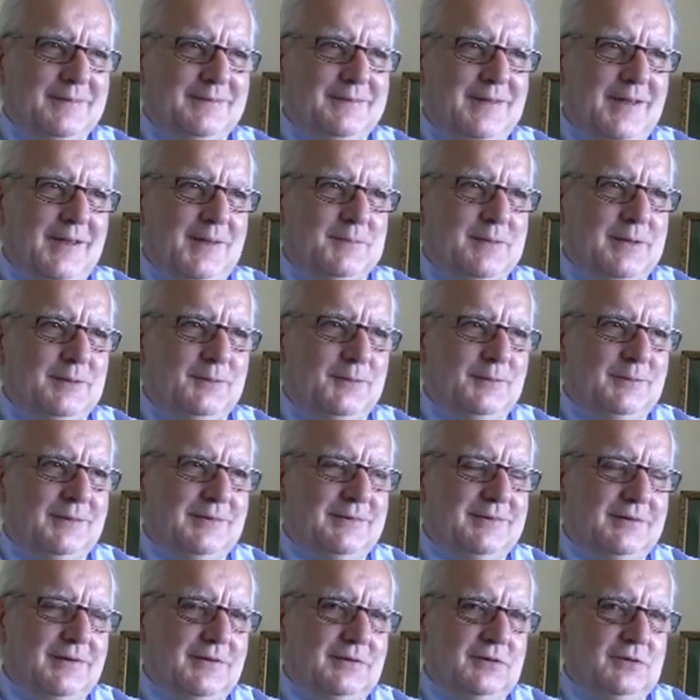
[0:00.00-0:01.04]
Estela
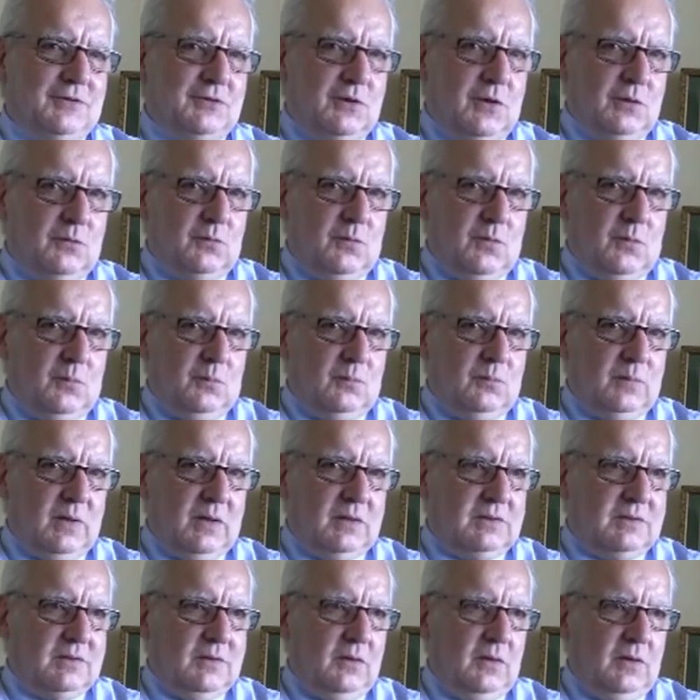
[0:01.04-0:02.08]
Matutes, she's not from
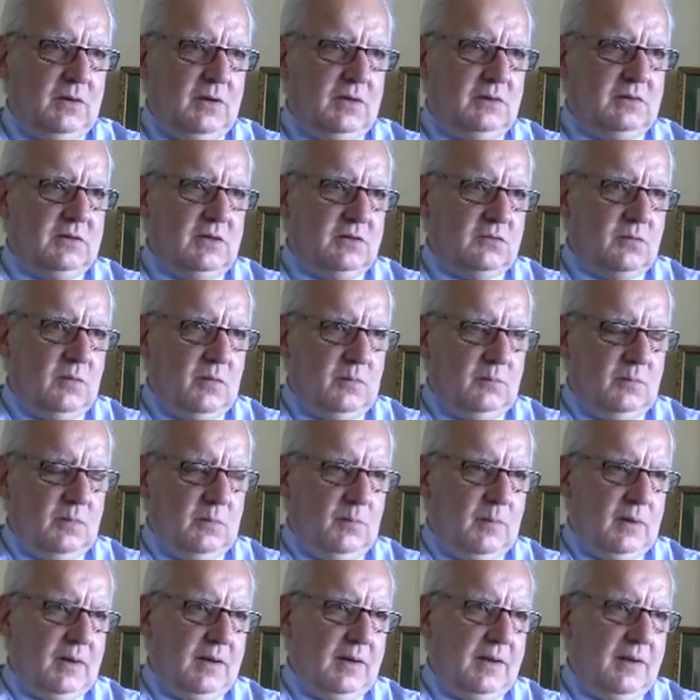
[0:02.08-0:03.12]
Barcelona, she's from the
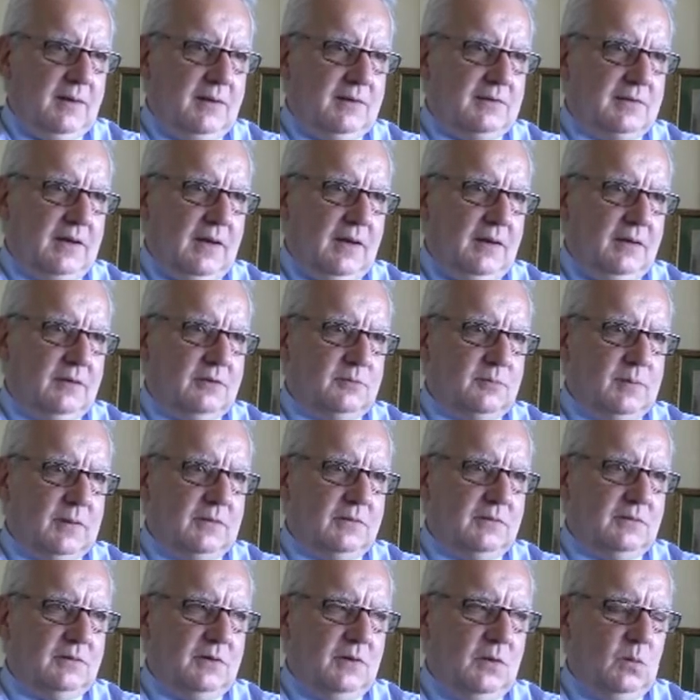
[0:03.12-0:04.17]
Balearic Islands,
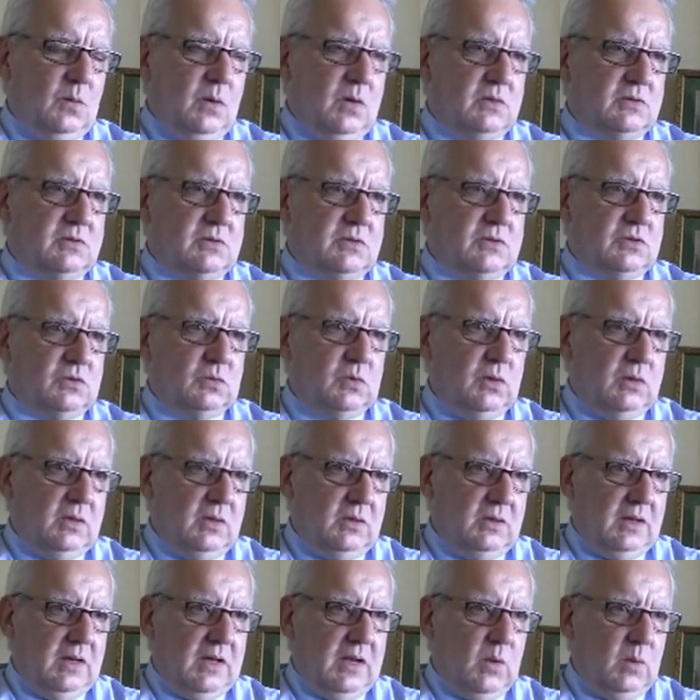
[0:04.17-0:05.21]
but she was a
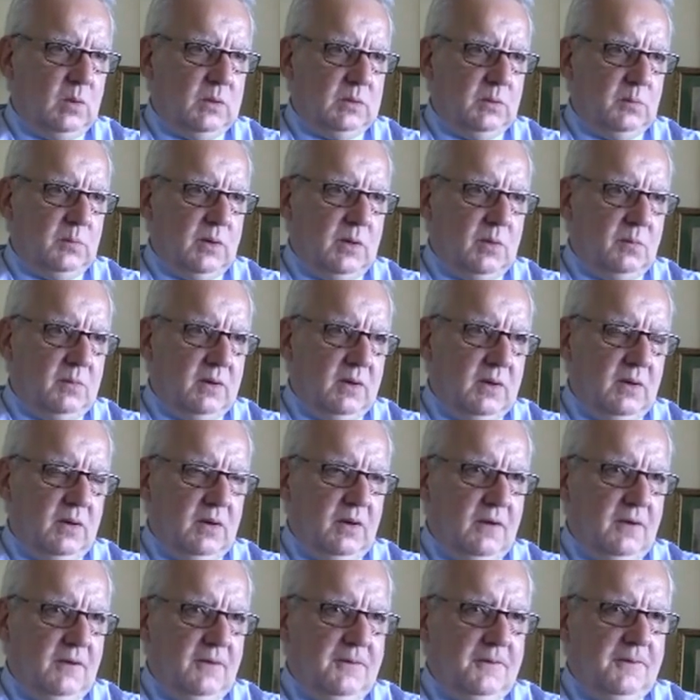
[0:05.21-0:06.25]
student in our department.
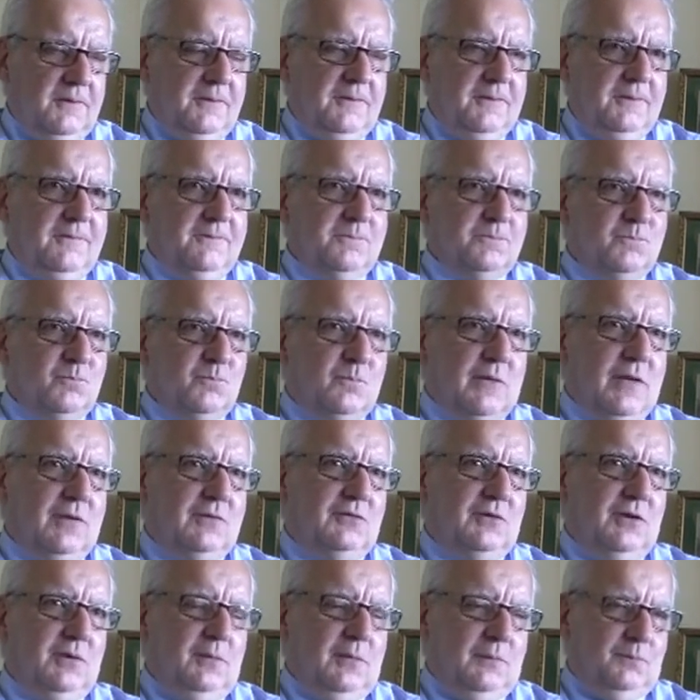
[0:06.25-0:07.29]

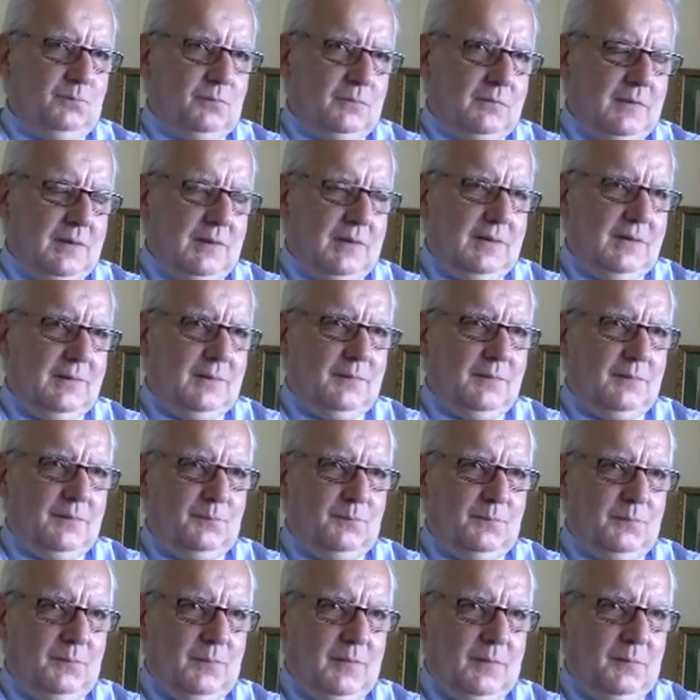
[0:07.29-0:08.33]
She
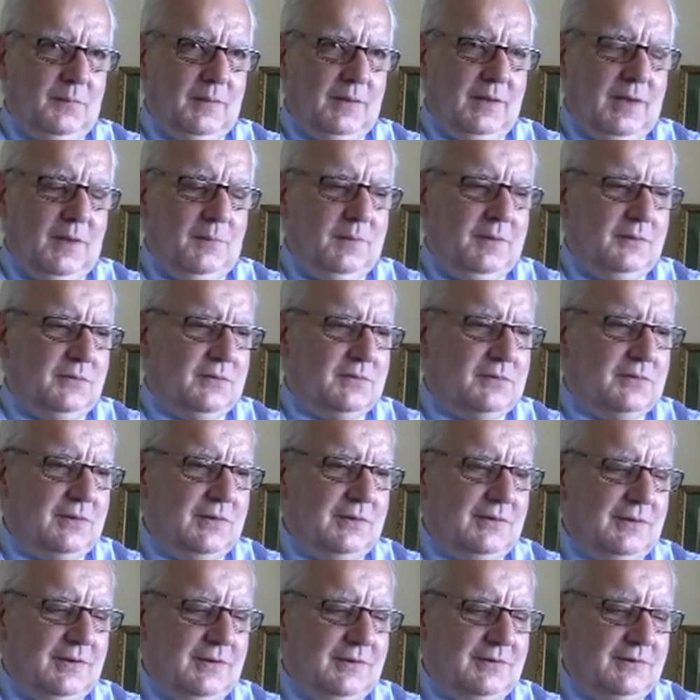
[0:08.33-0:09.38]
became
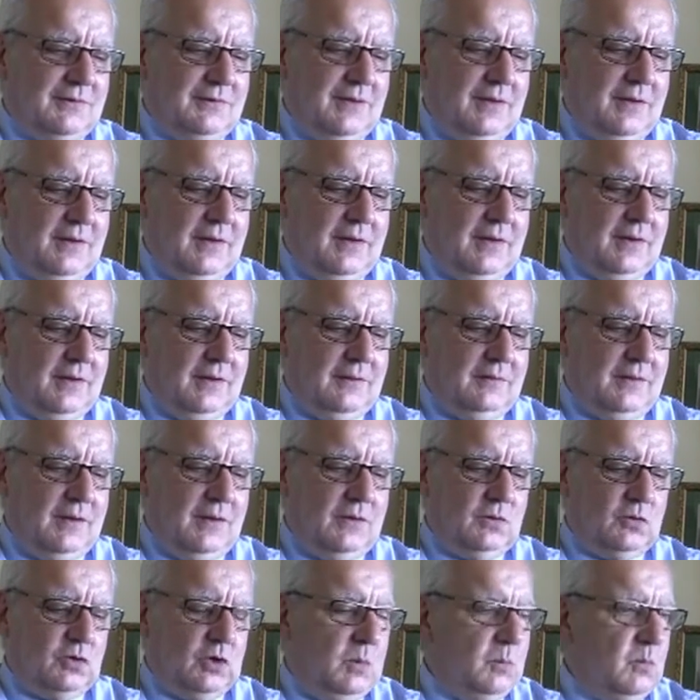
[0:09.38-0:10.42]
interested in CLL, and
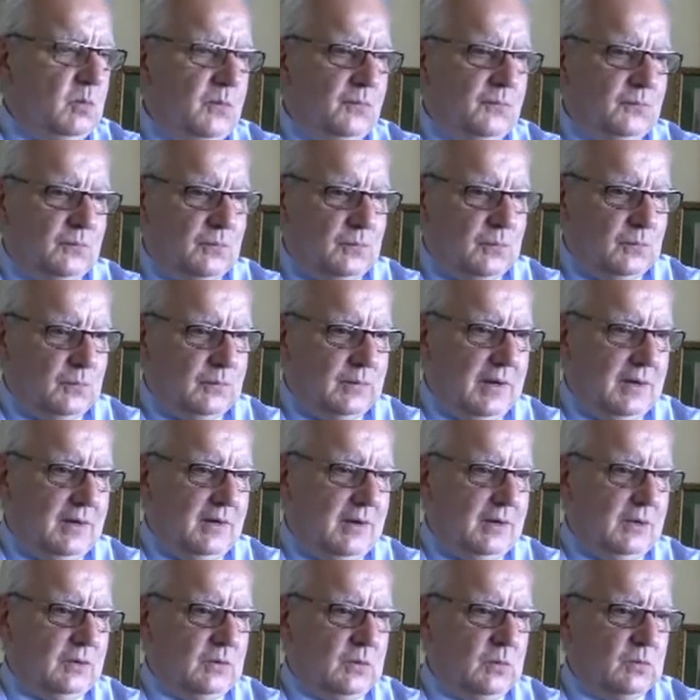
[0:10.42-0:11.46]
then she moved to Daniel
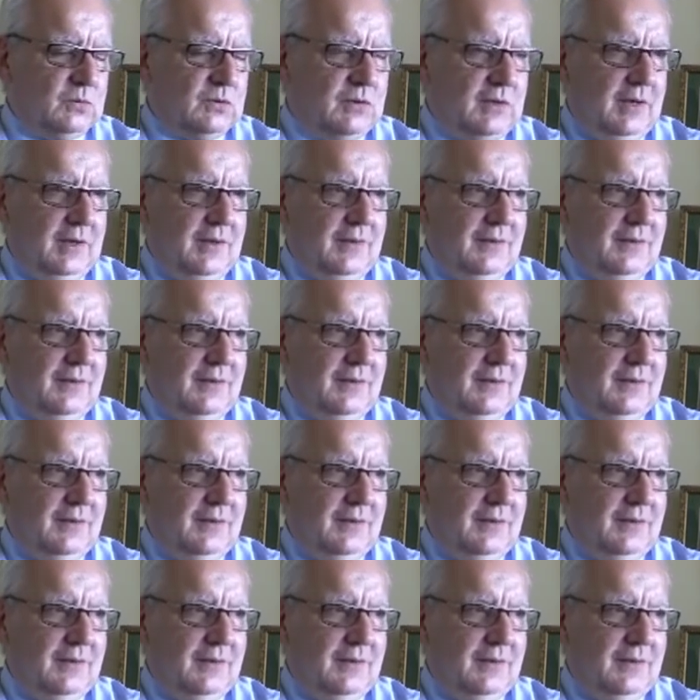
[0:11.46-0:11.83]
Katowski.